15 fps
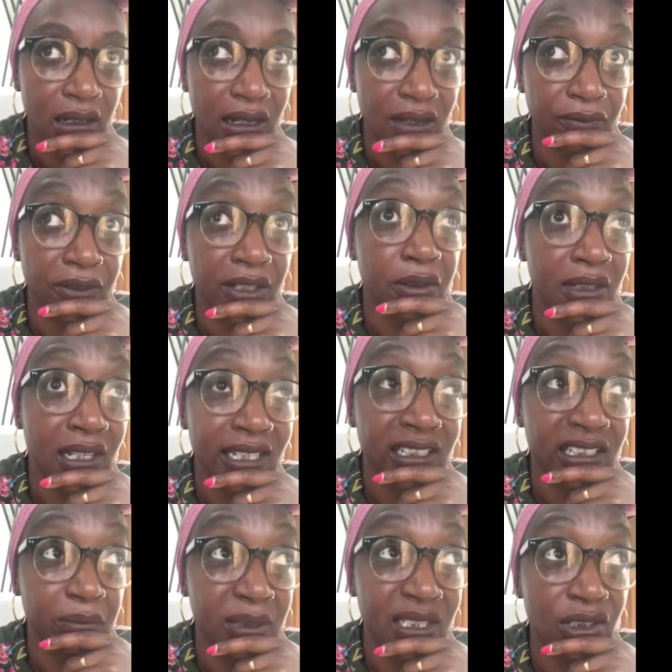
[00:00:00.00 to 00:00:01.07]
I feel like
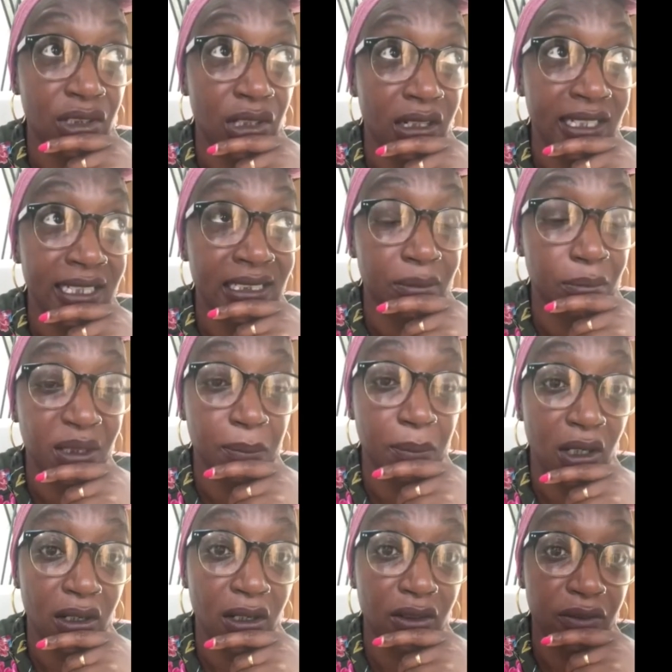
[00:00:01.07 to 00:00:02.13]
I've been trying to be
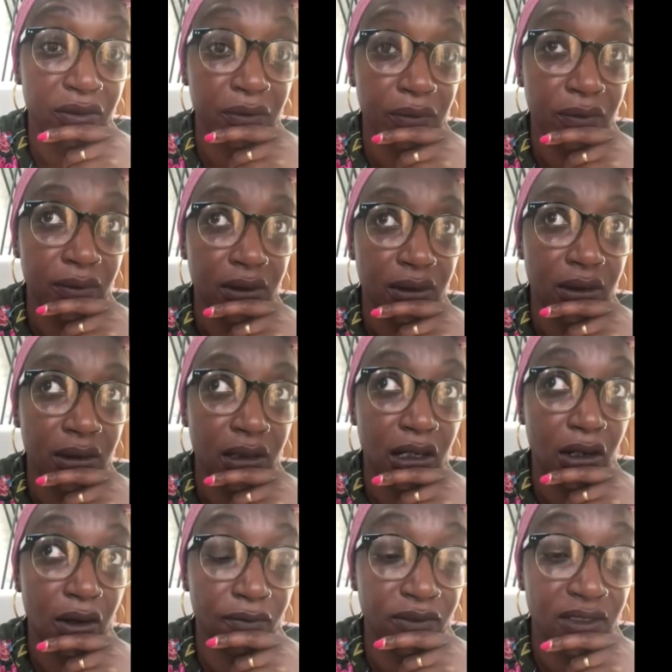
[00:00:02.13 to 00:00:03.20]
part of a
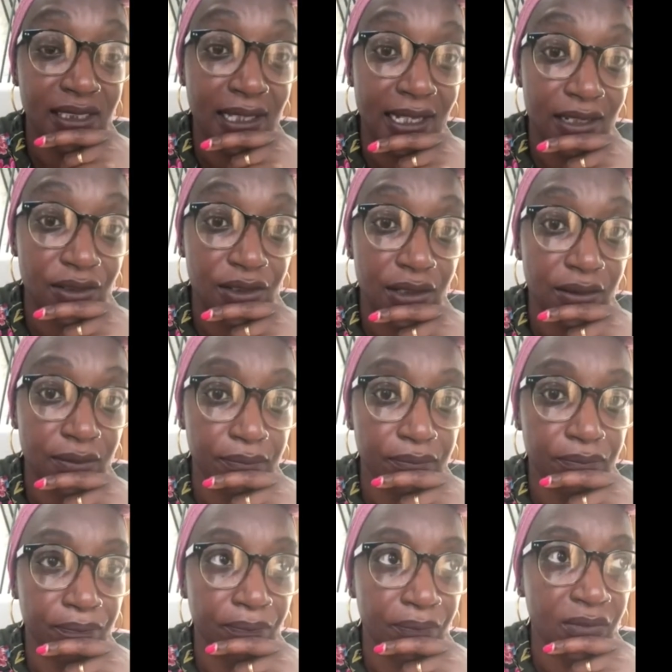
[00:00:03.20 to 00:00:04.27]
conversation
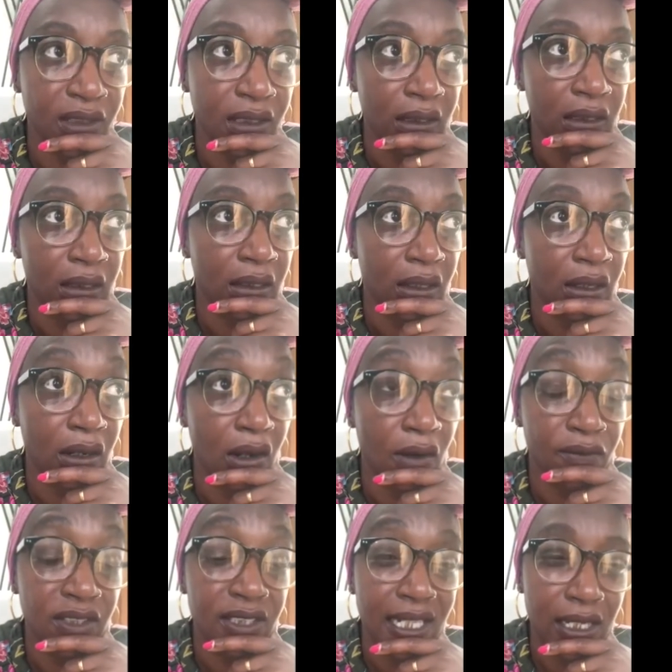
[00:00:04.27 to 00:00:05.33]

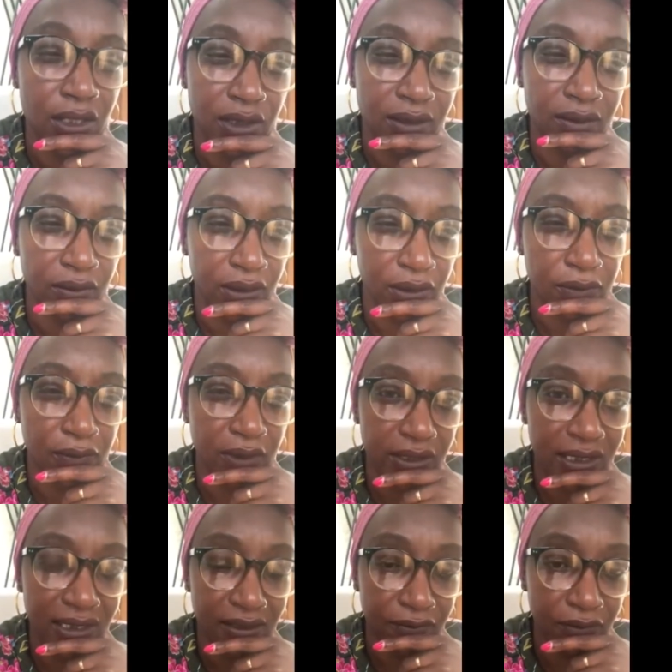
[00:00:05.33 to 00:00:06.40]
that feels very
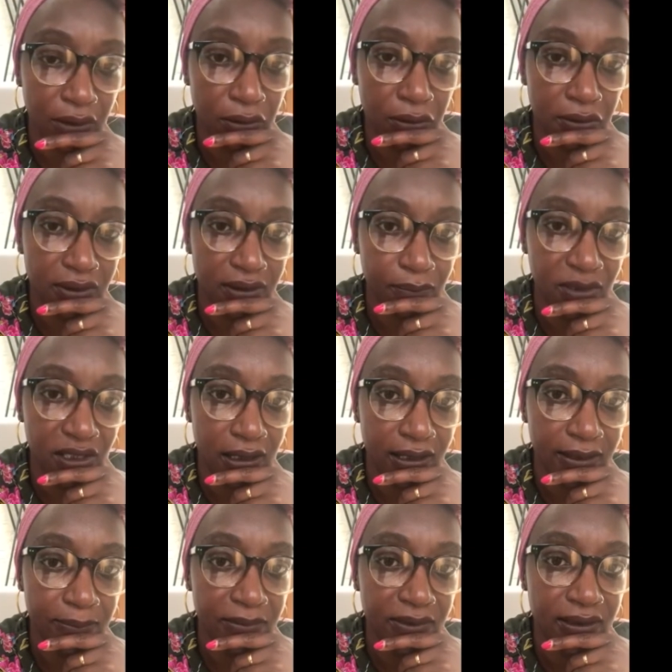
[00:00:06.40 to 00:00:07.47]
difficult
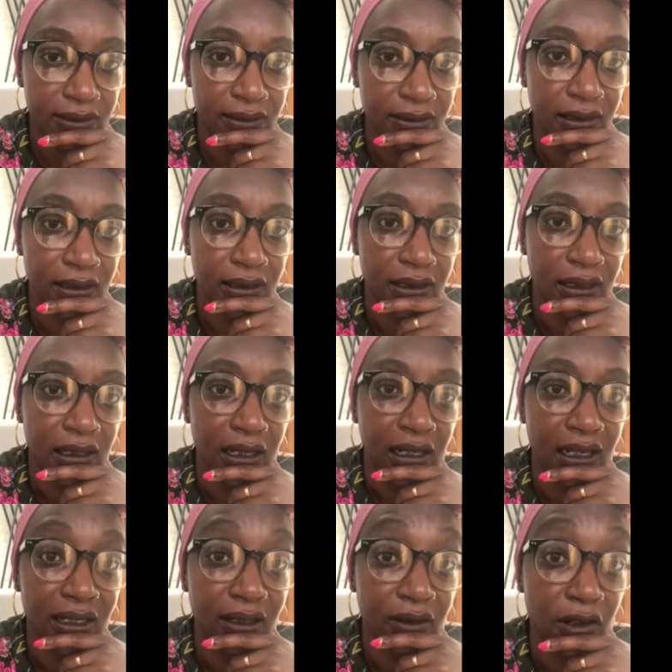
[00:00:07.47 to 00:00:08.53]
sometimes,
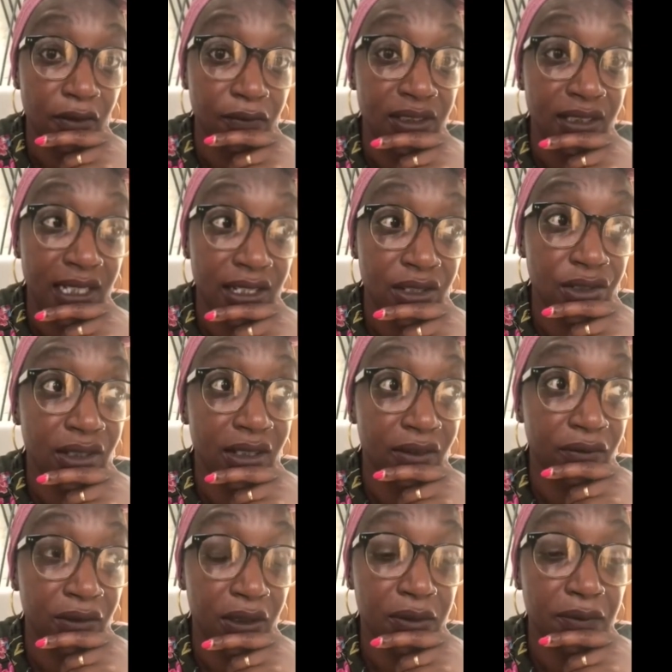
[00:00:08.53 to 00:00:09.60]
and a conversation that
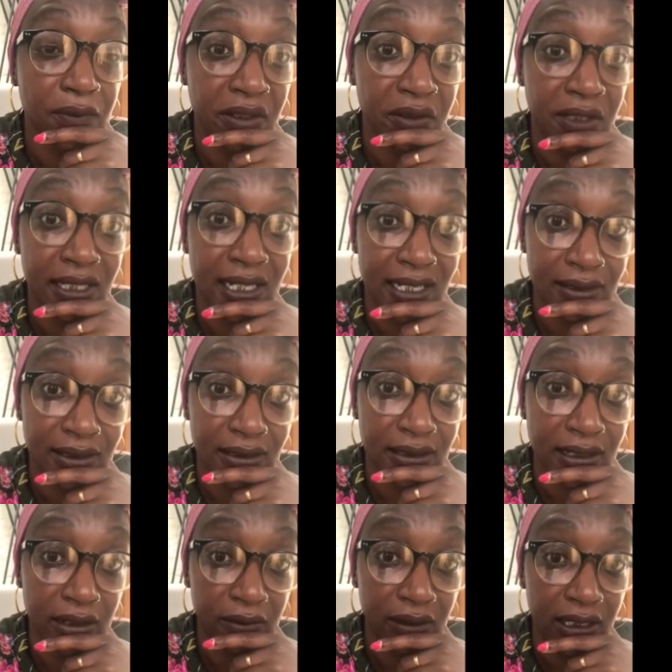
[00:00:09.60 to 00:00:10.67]
feels very
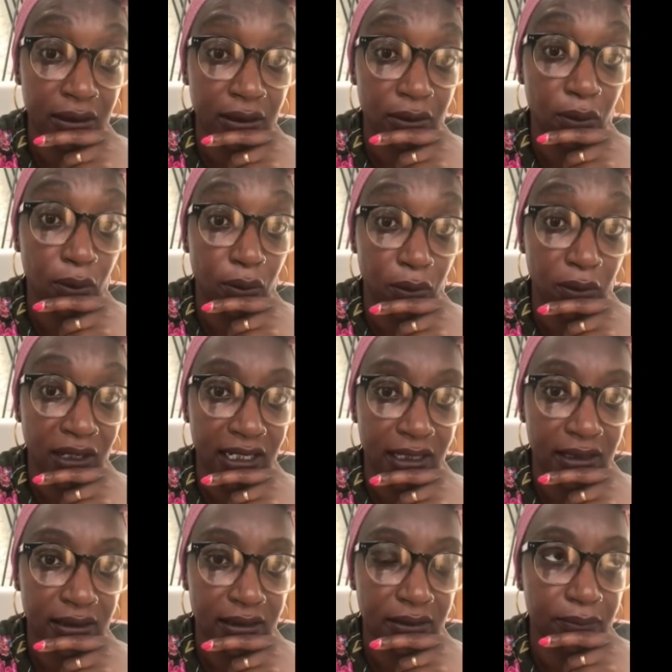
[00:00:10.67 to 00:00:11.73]
necessary
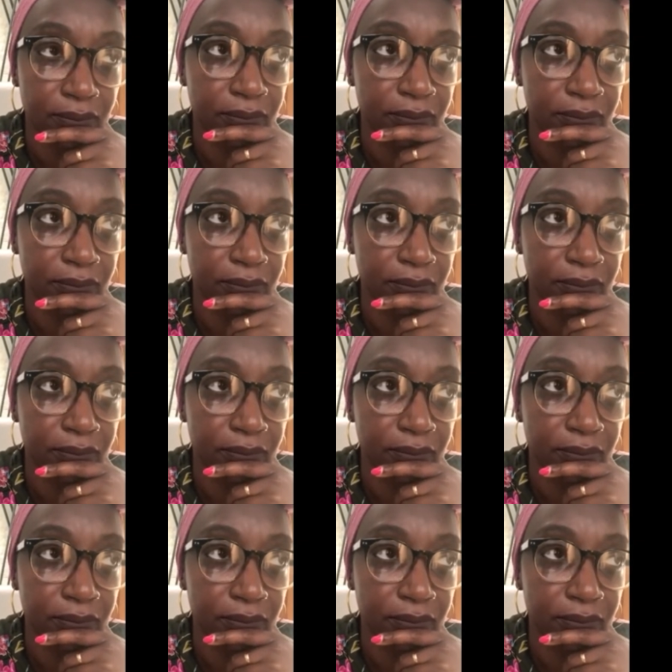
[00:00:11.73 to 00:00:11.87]
always.